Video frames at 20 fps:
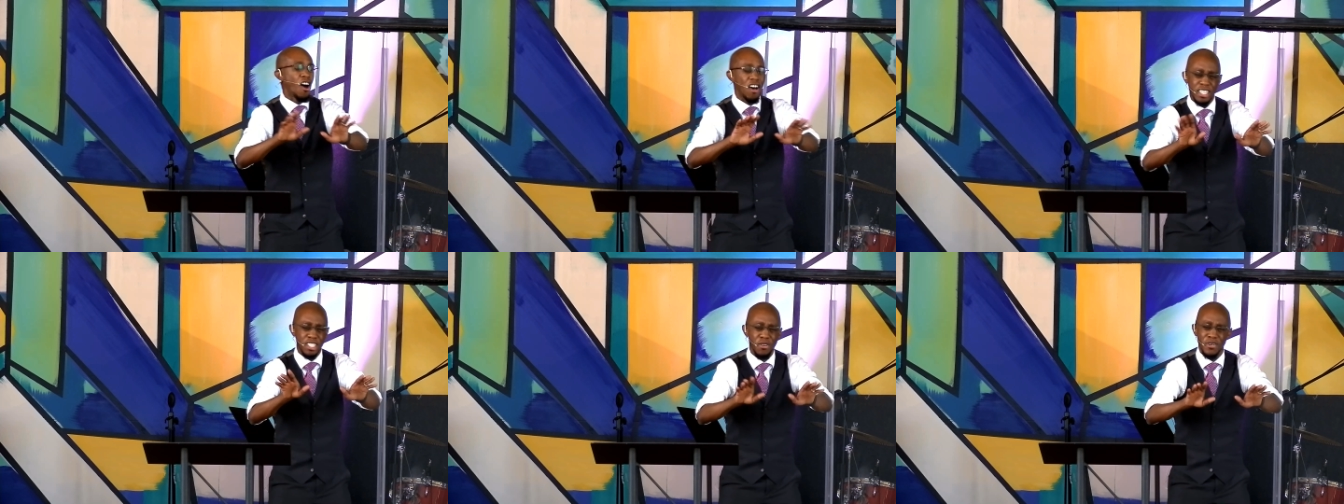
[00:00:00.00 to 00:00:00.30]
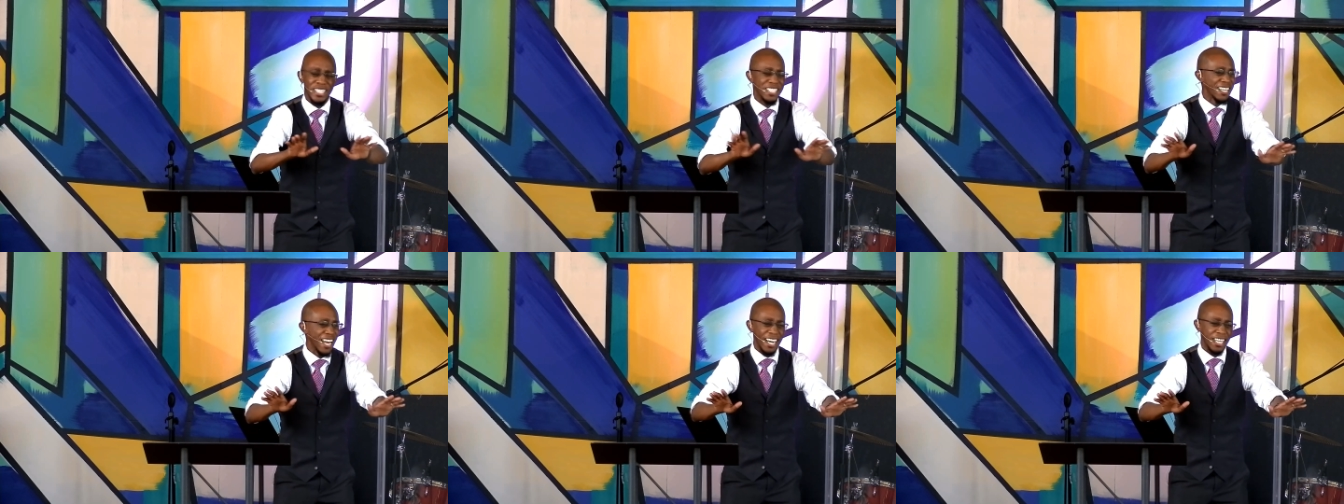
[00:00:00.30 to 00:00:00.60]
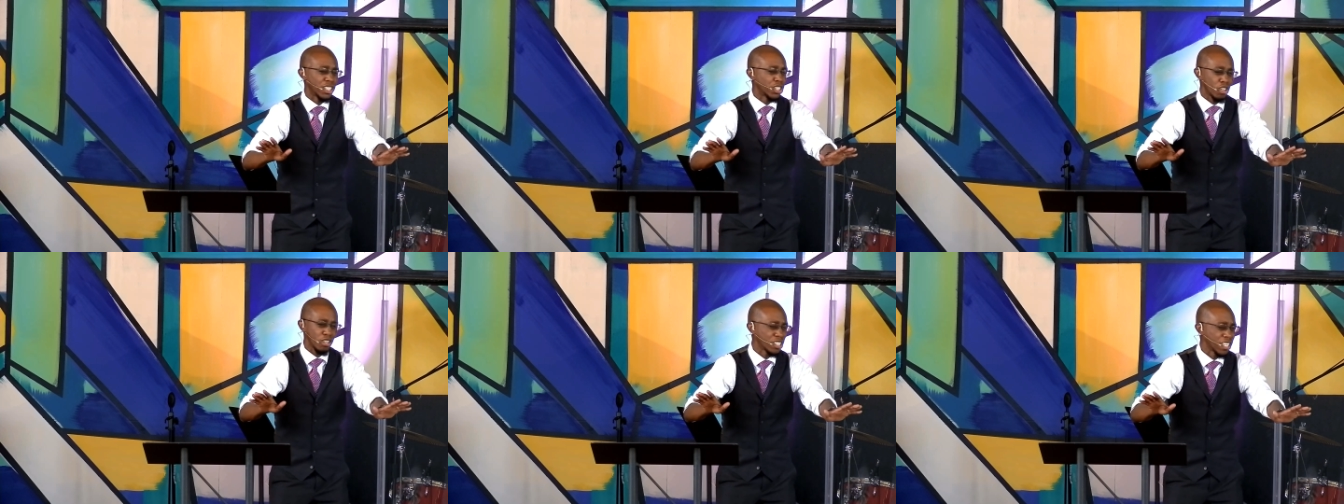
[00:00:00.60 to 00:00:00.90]
also, it's
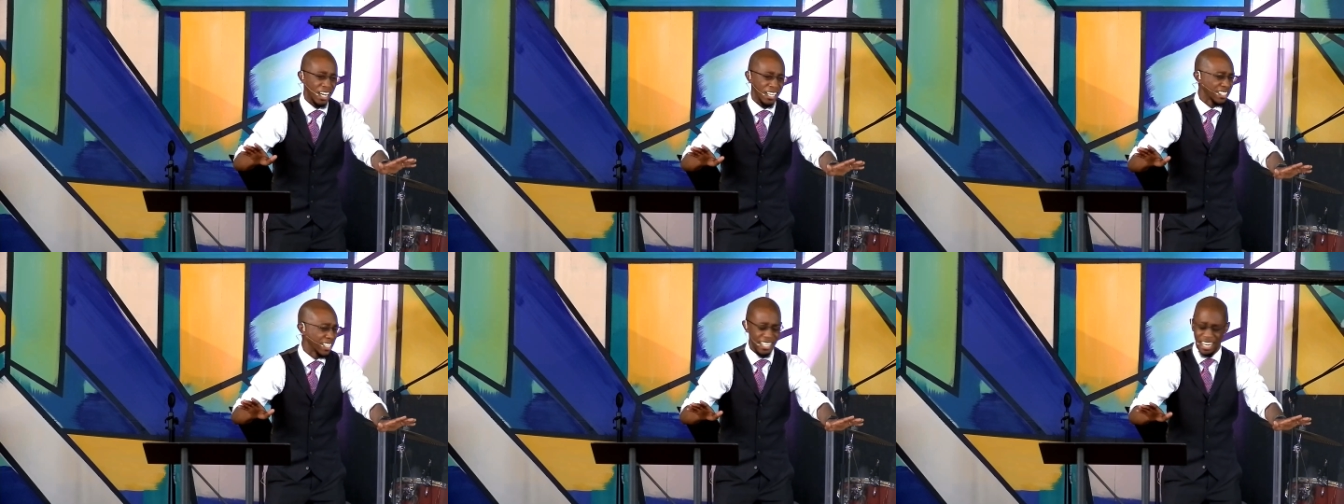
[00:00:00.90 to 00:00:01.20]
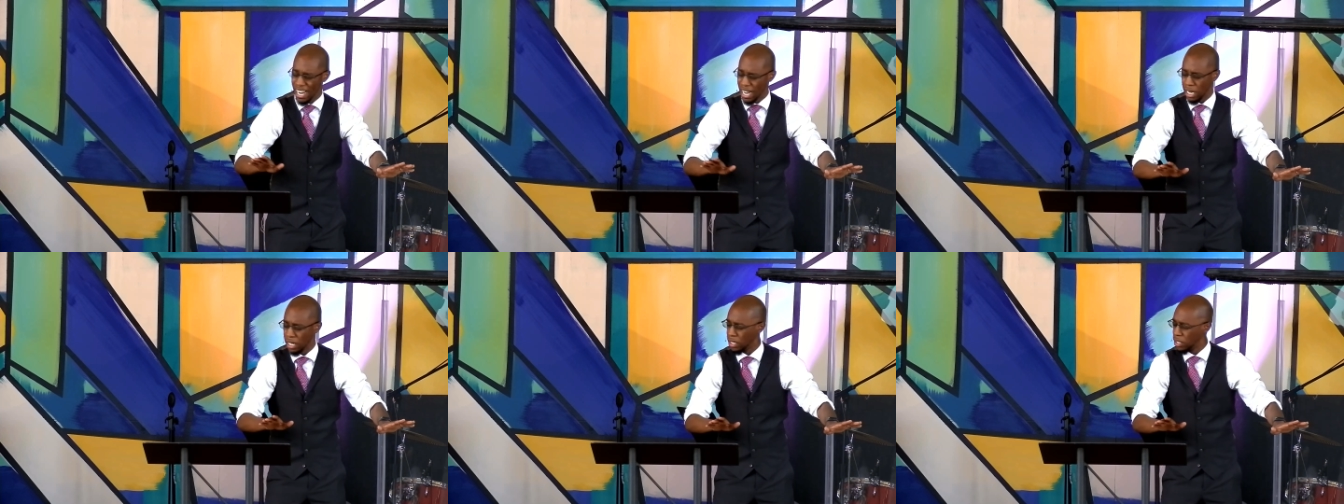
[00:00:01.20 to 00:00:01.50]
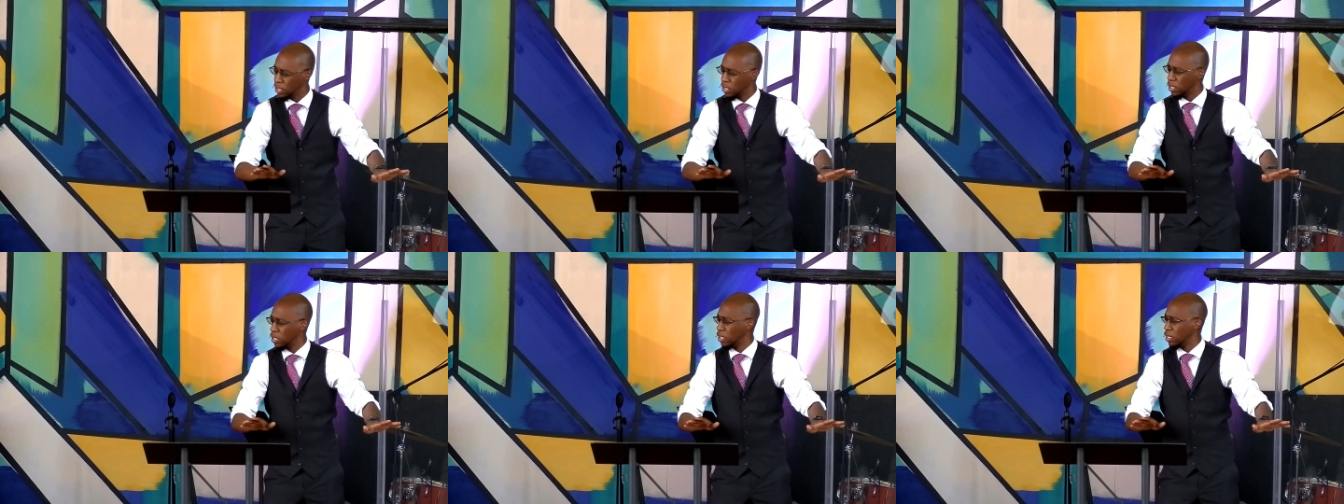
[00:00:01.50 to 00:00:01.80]
not a church holiday.
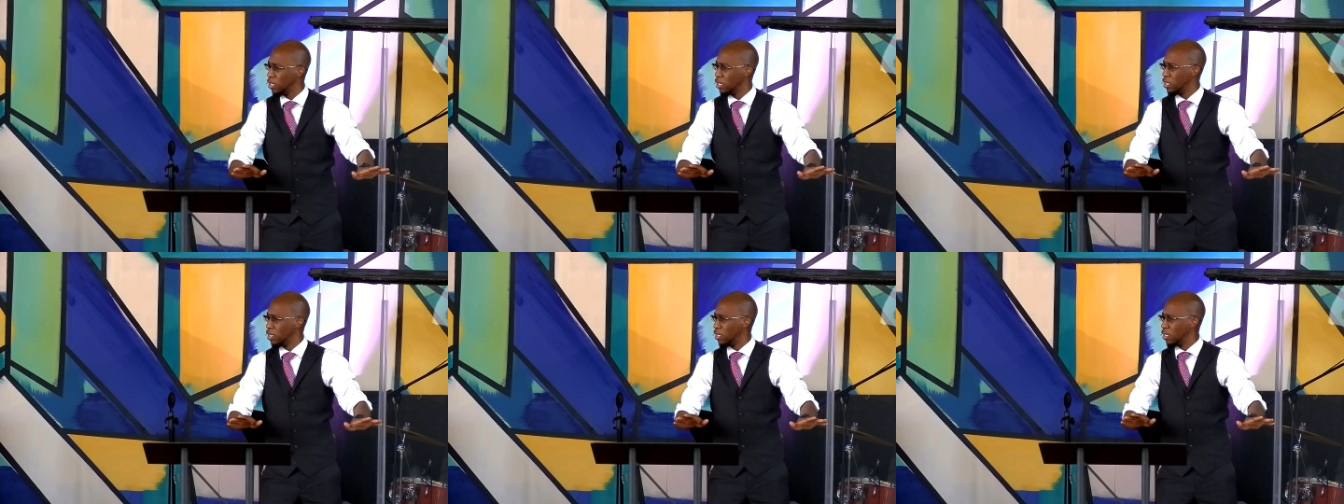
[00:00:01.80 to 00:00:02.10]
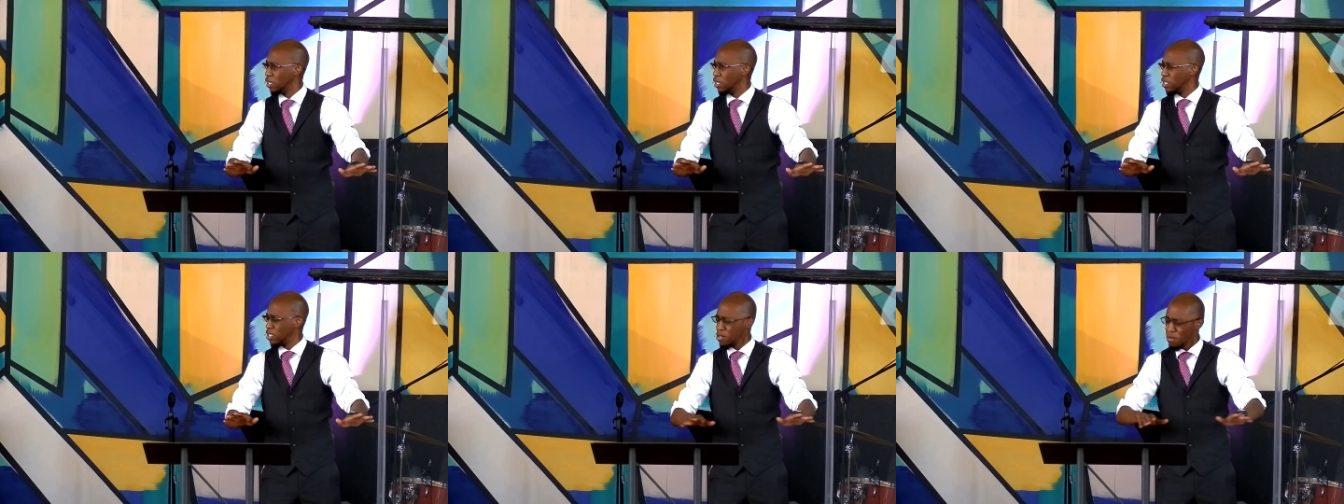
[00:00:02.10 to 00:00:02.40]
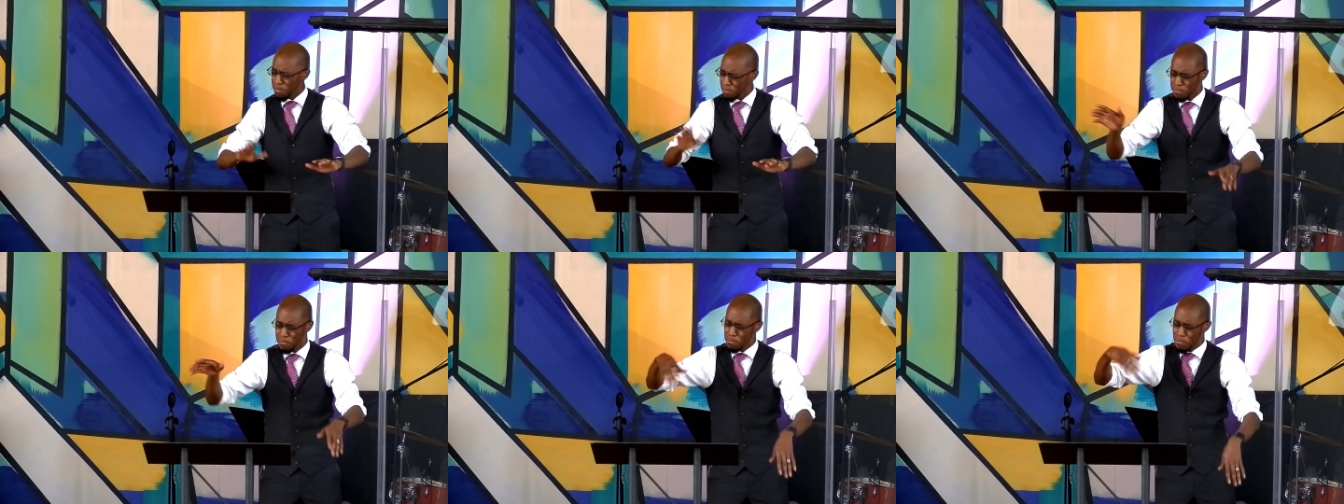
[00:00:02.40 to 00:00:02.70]

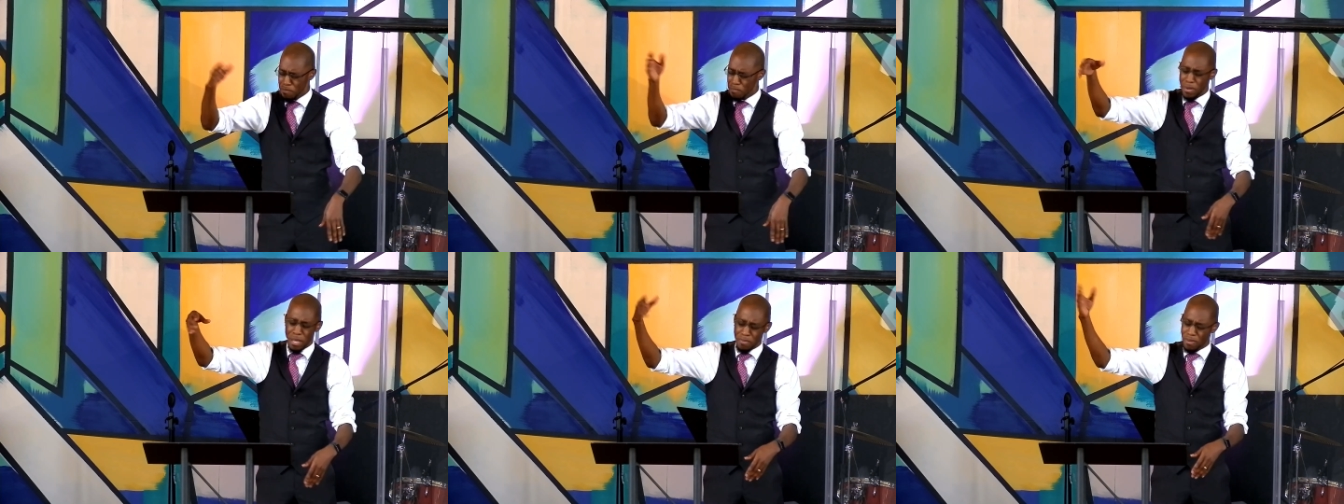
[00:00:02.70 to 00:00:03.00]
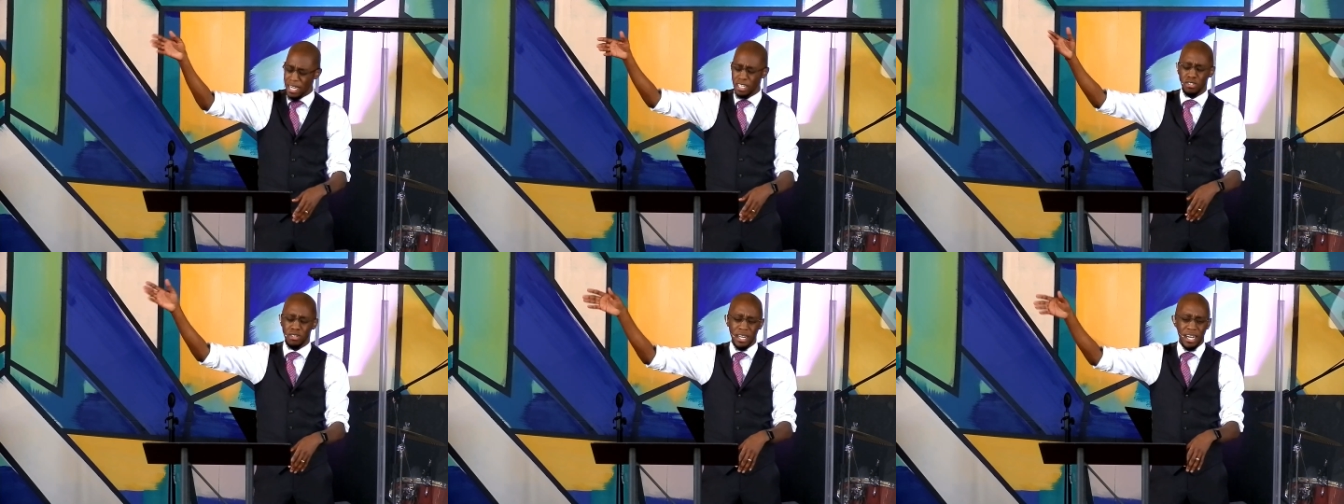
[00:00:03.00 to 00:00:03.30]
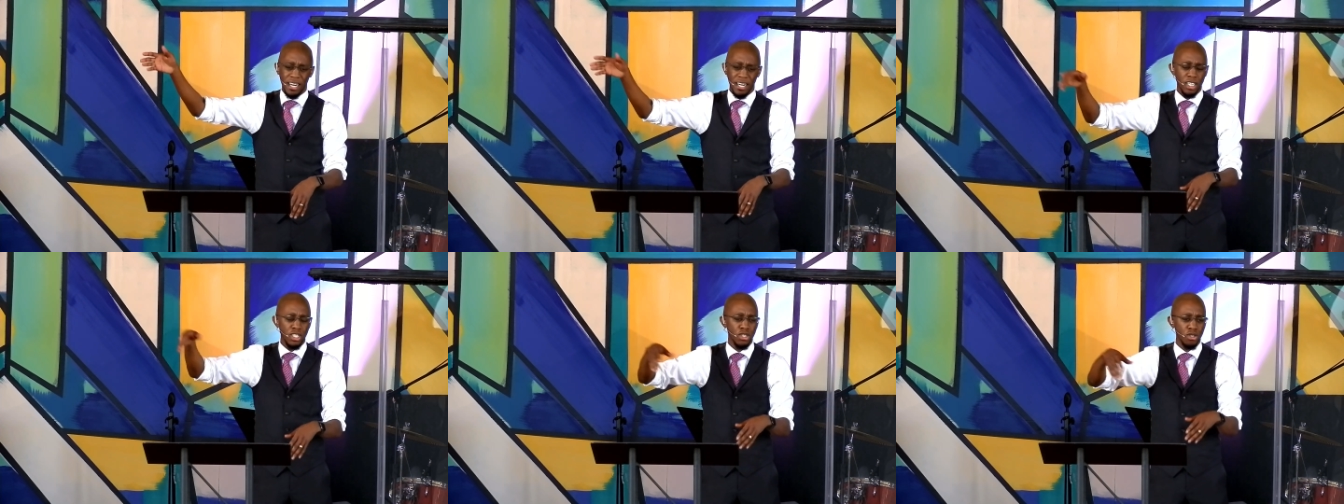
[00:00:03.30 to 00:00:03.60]
So be
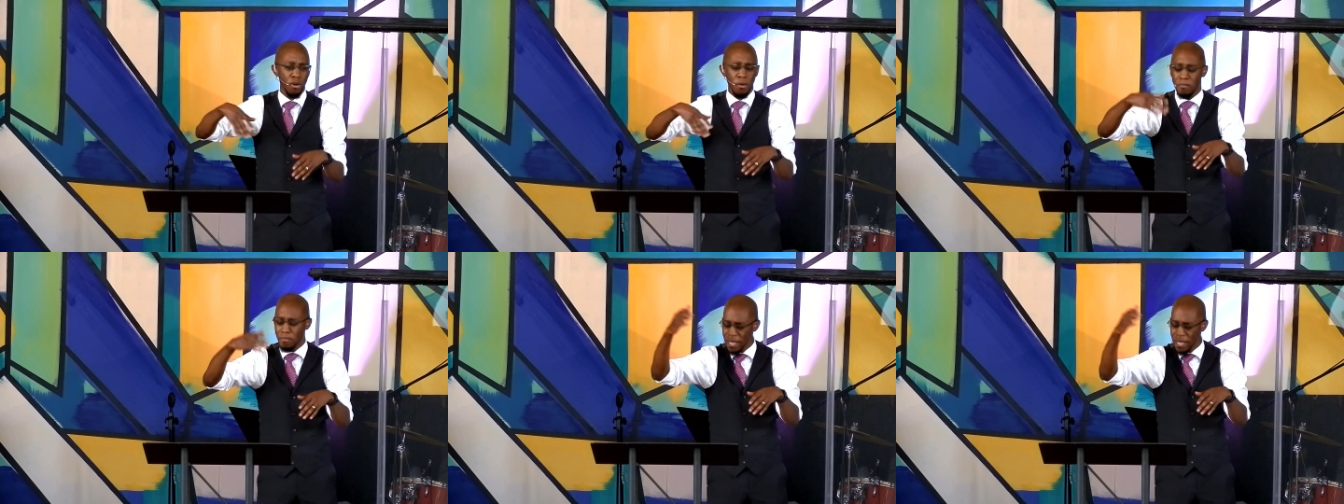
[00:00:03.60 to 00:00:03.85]
patriotic, sure.